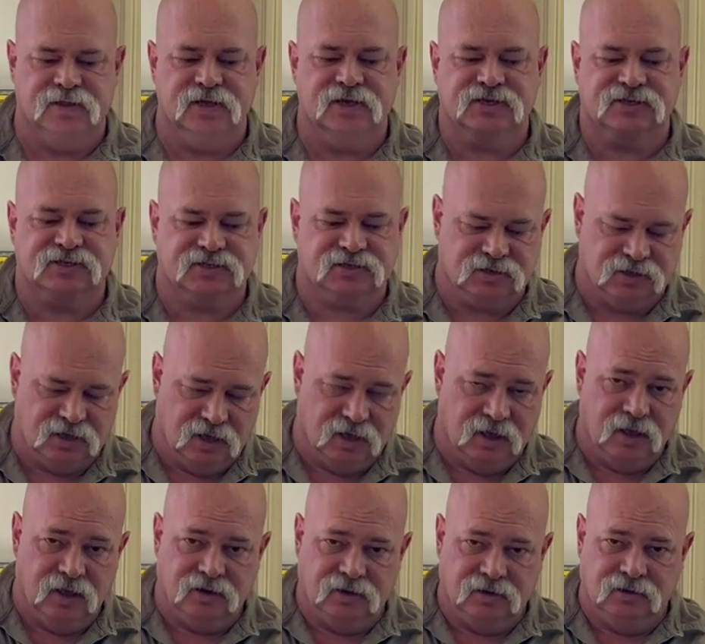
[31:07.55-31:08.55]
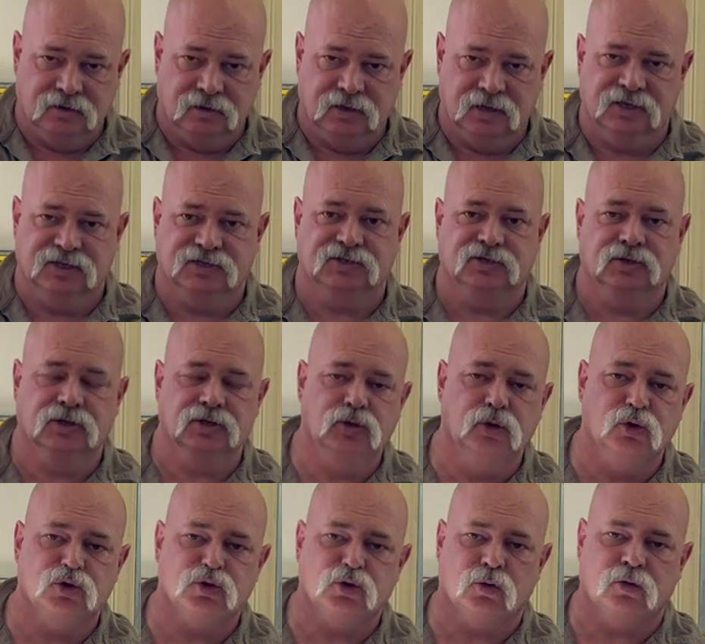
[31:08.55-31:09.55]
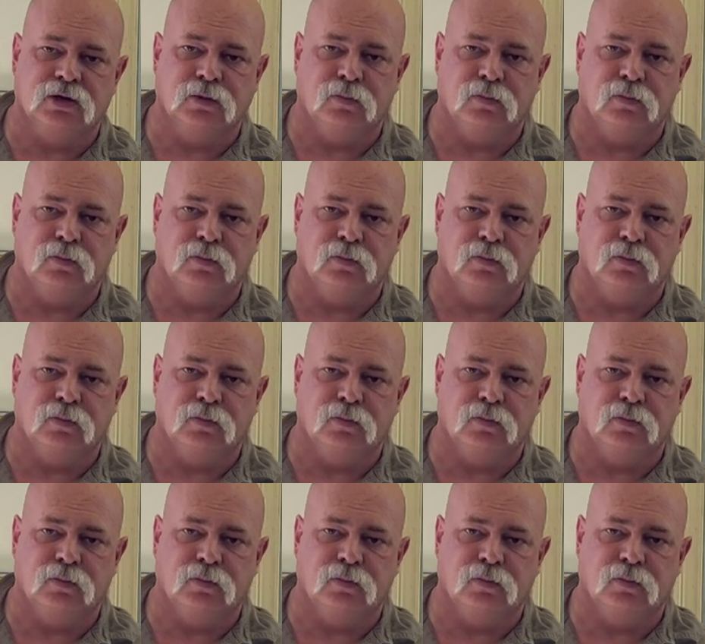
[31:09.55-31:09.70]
This is good neutral